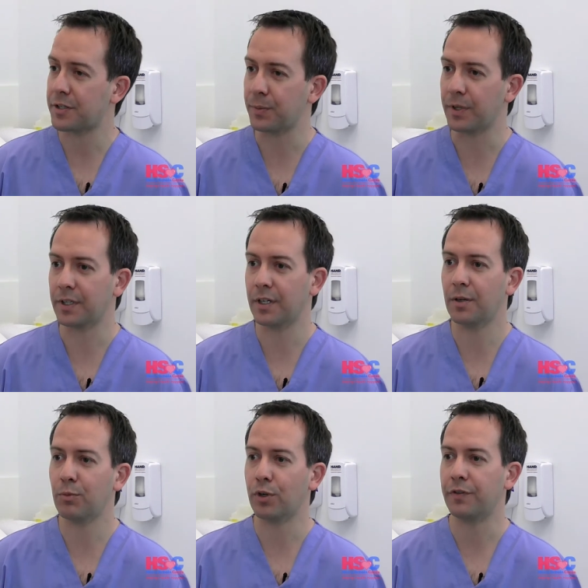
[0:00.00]
back to a,
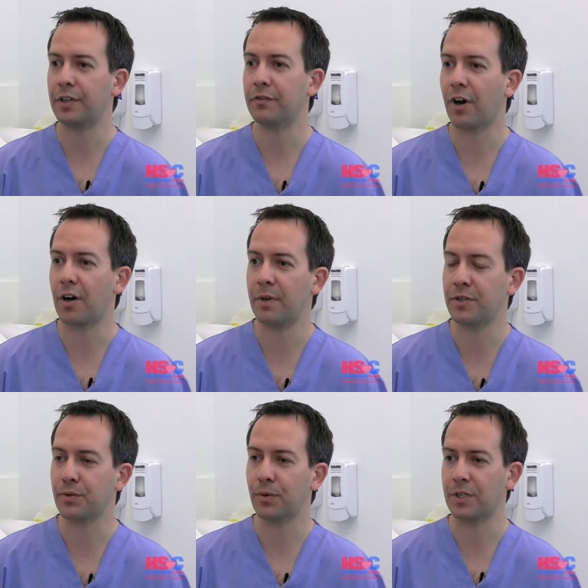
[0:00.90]
a more of an
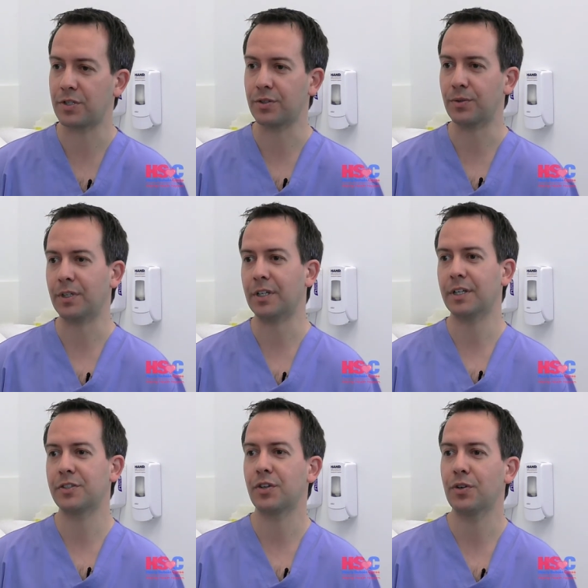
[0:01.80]
environmental question or
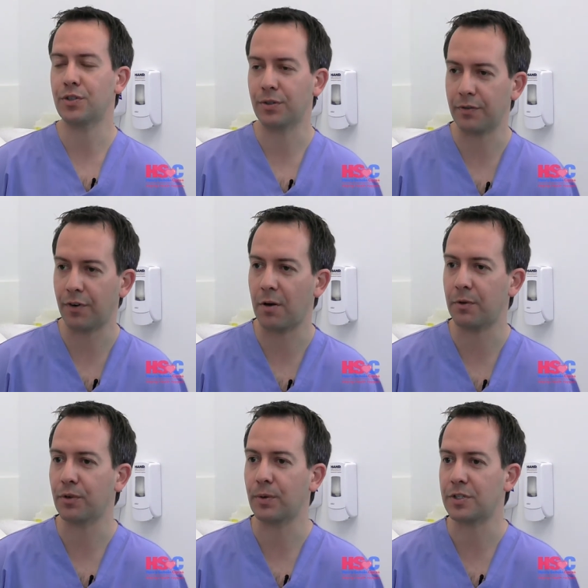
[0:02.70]
a, a social
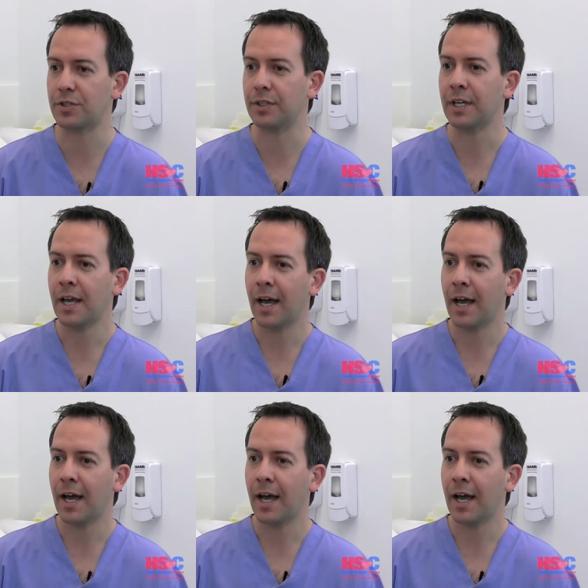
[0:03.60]
environmental question,